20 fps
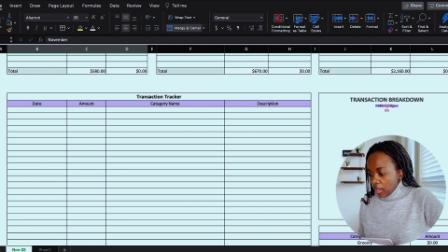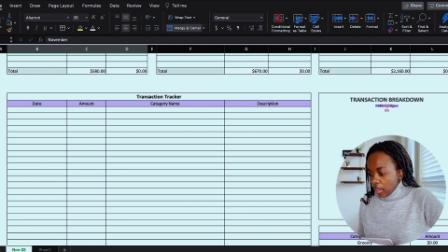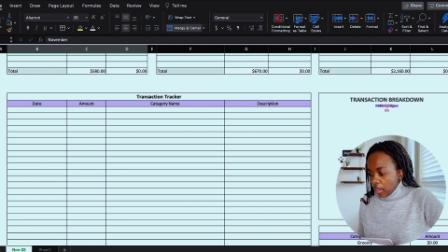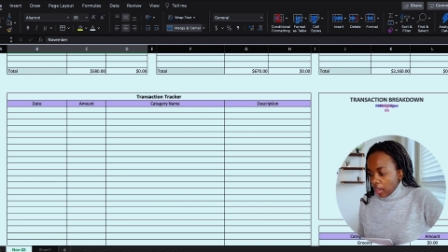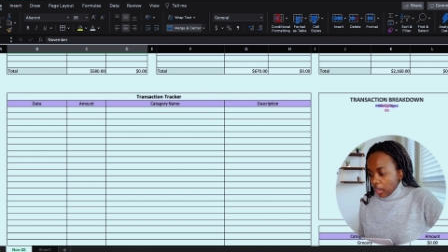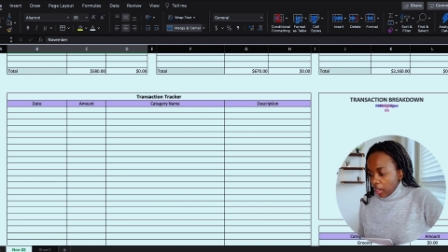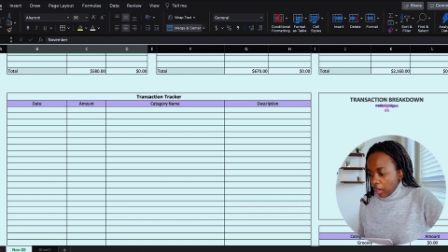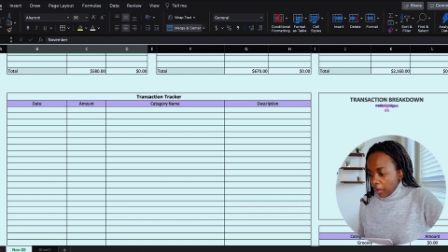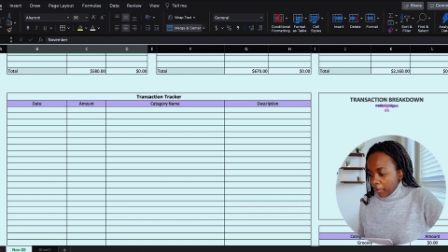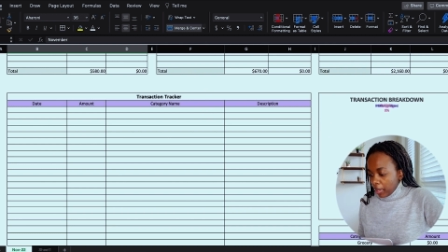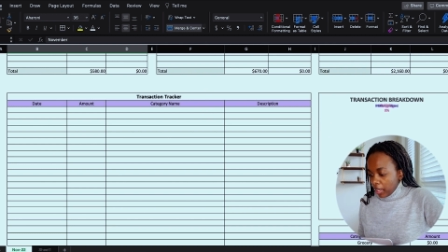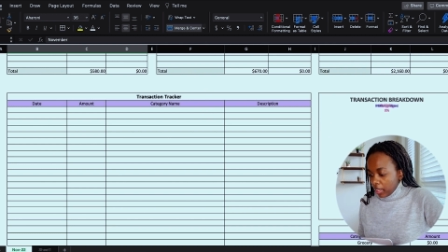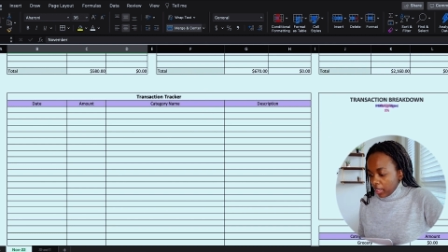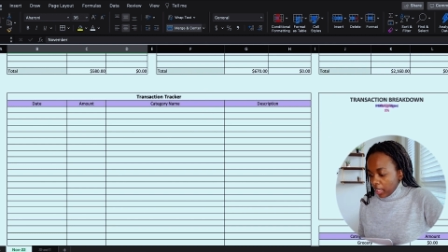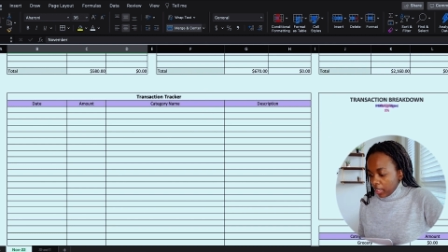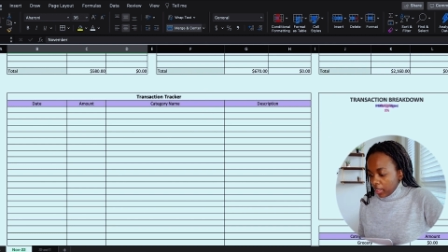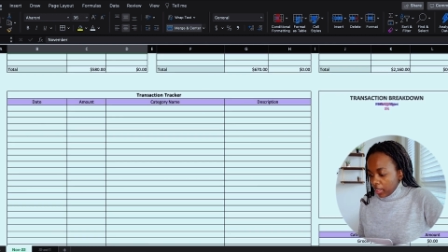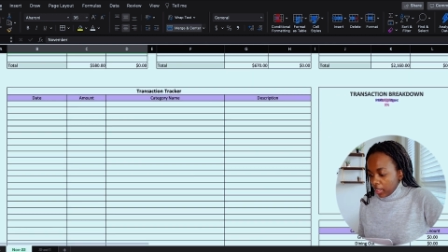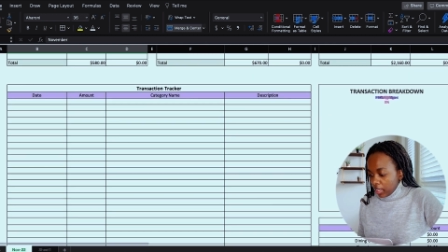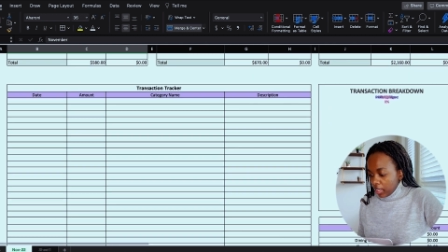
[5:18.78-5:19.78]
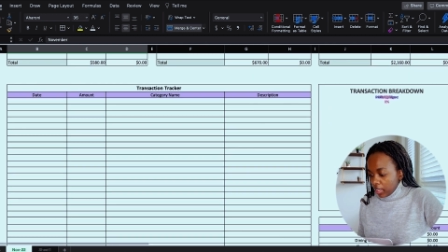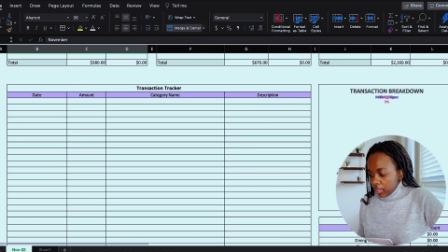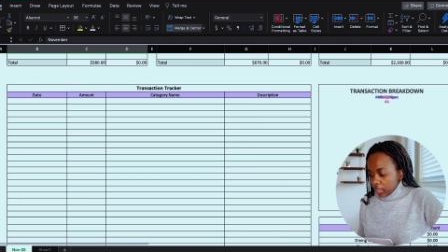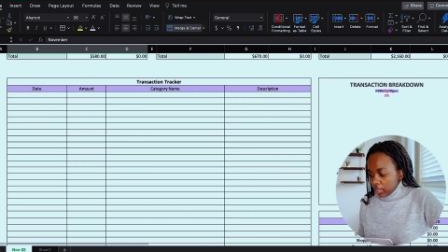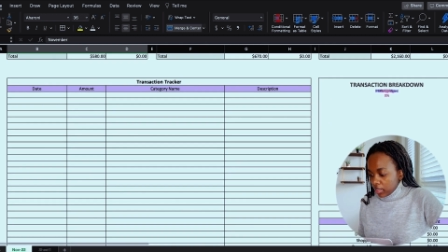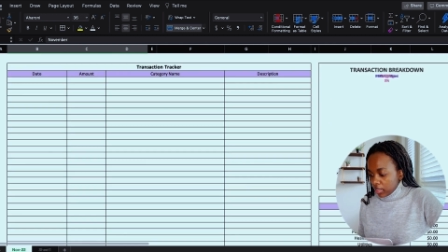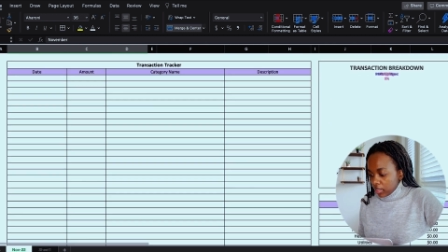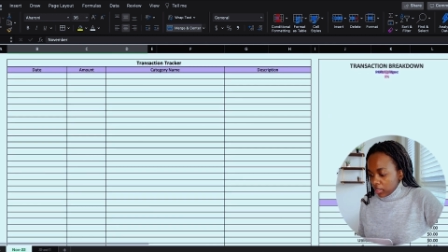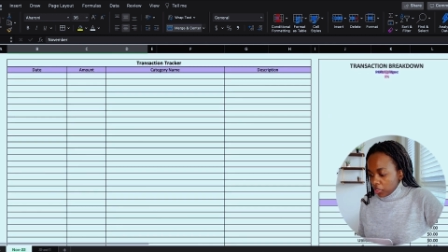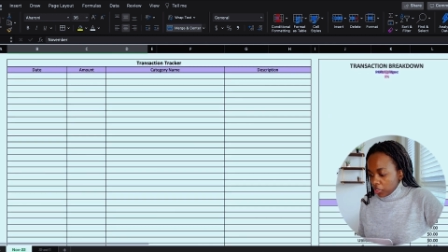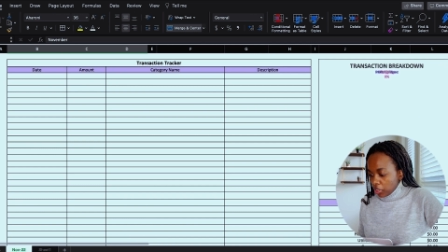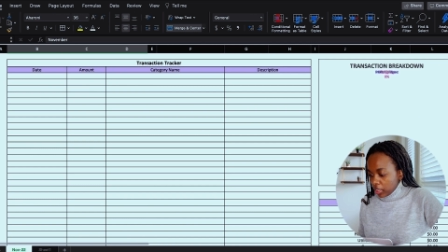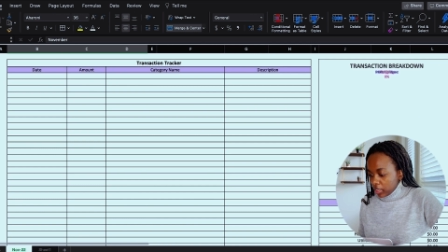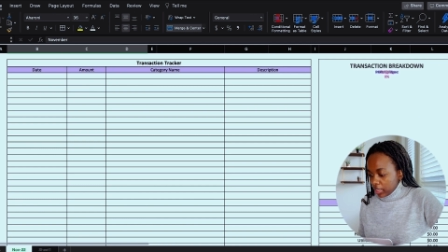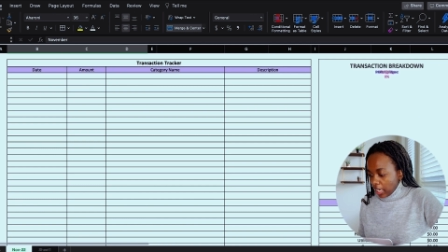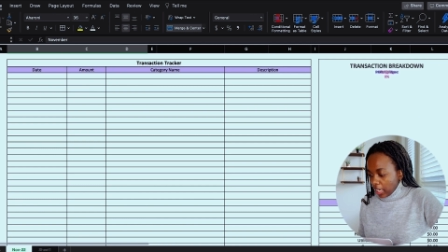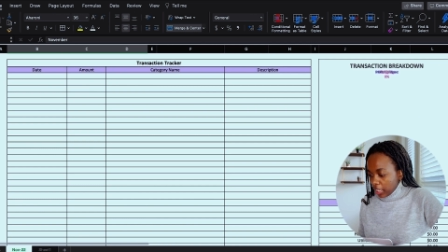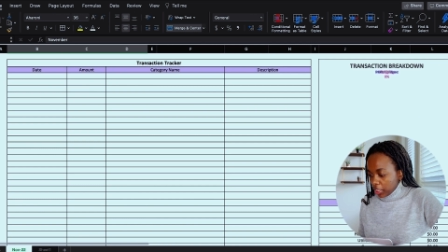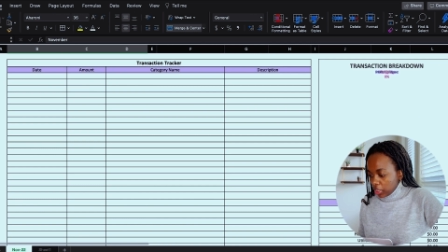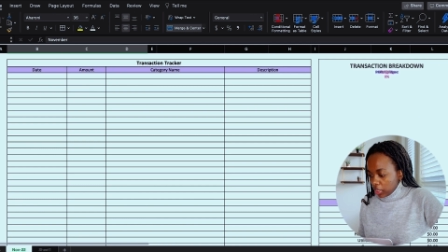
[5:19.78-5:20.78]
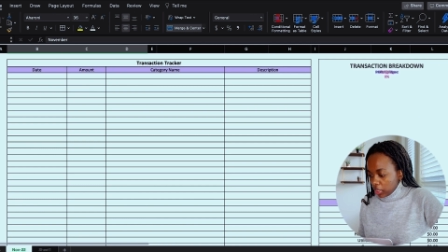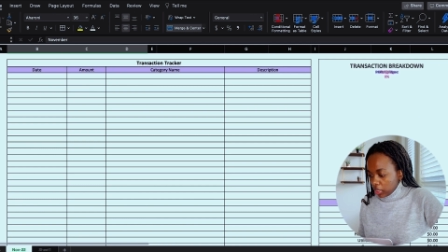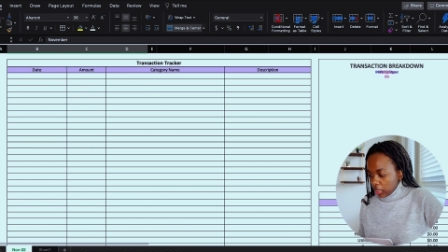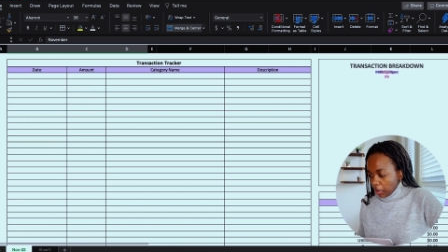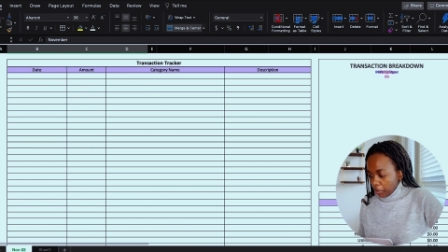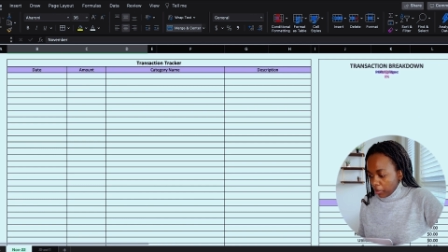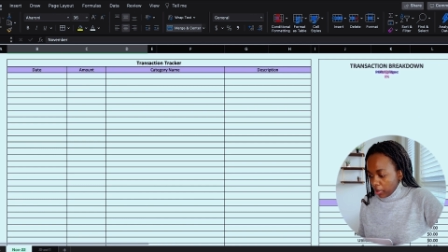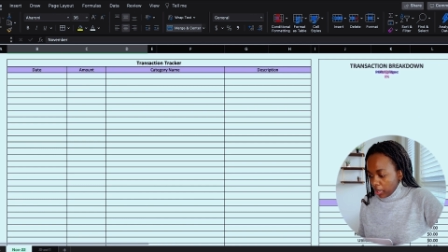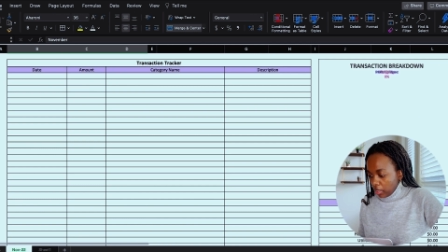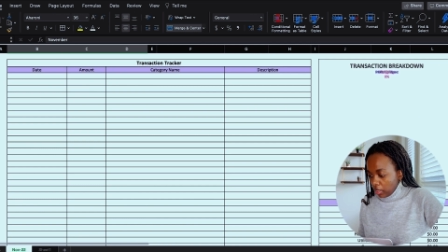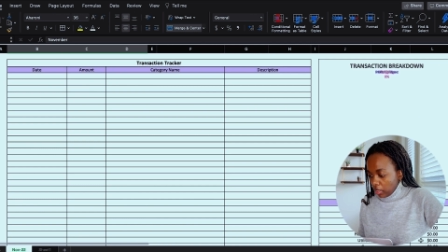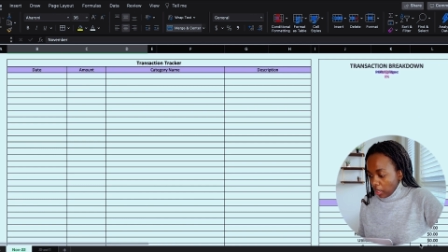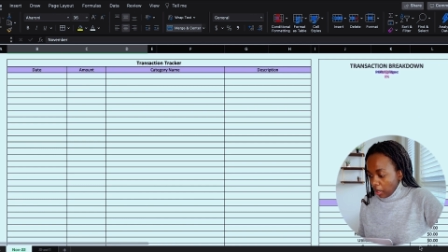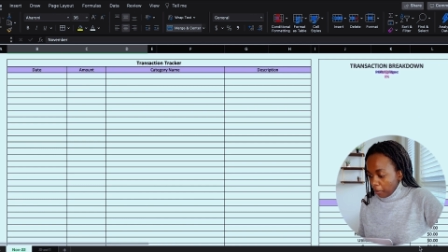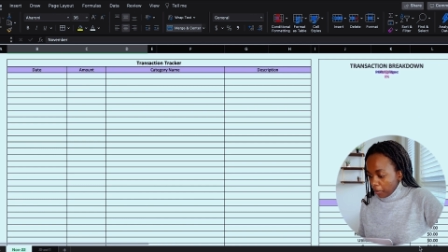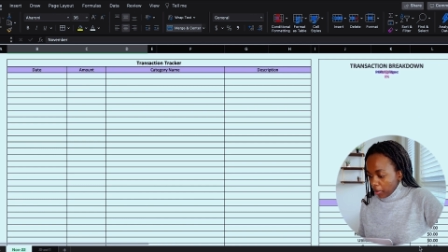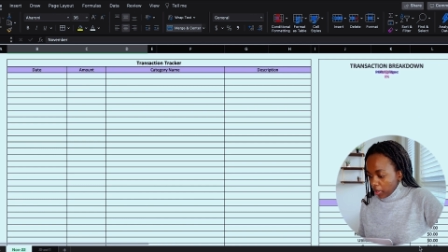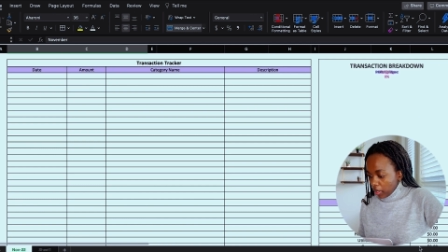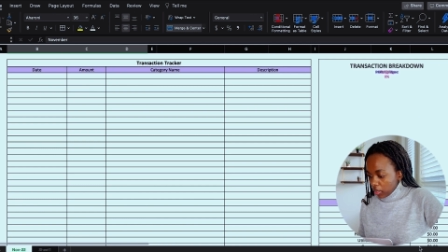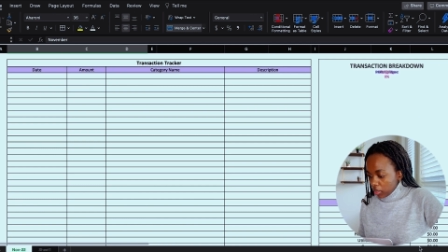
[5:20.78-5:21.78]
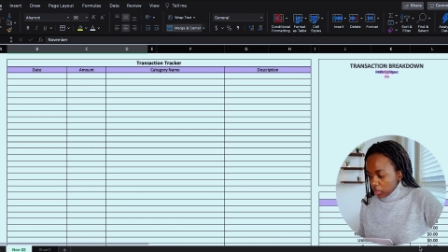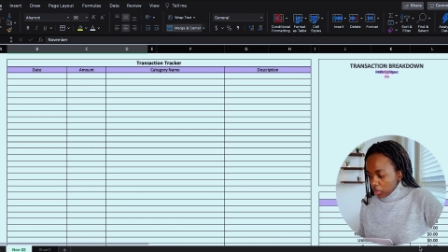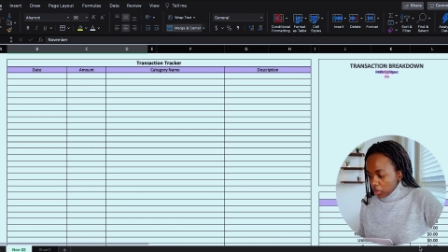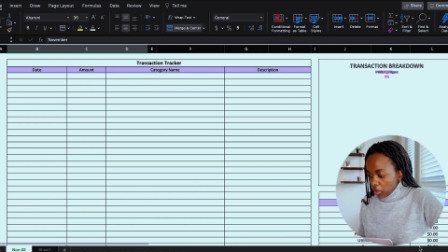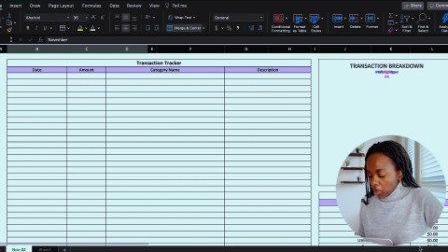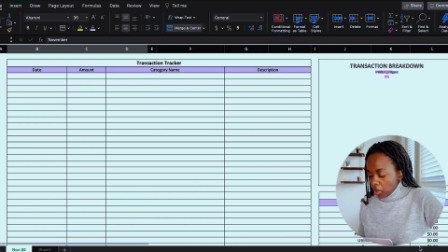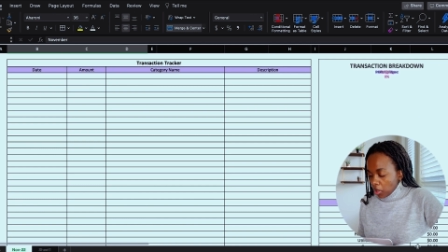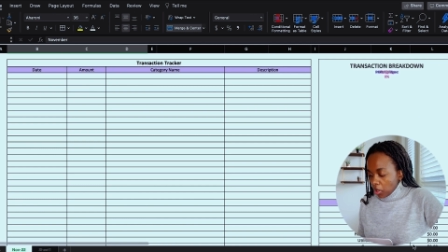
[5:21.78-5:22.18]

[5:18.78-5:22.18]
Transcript: Um, and then this transaction summary numbers